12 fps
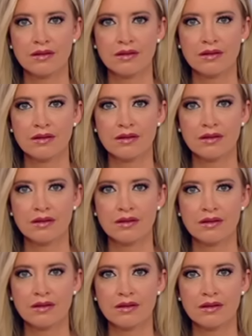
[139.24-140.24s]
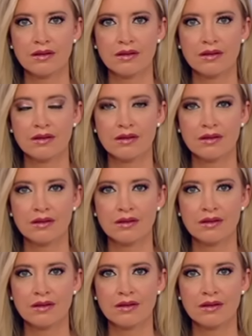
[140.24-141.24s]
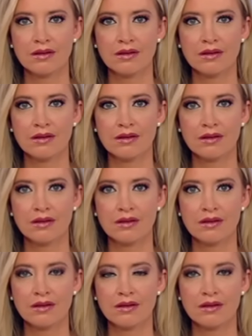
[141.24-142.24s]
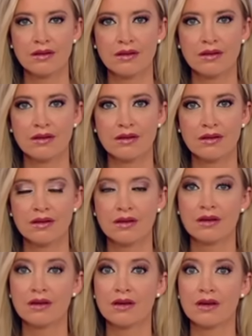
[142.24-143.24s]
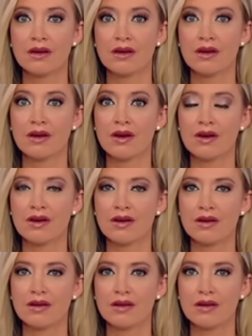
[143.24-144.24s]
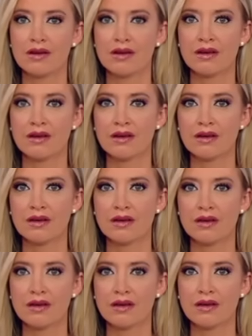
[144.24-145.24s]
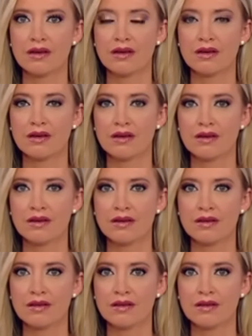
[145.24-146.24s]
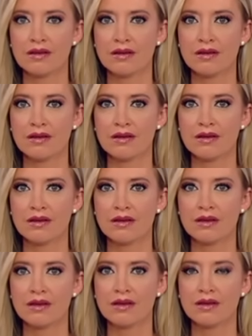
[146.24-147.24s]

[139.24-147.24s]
(silent)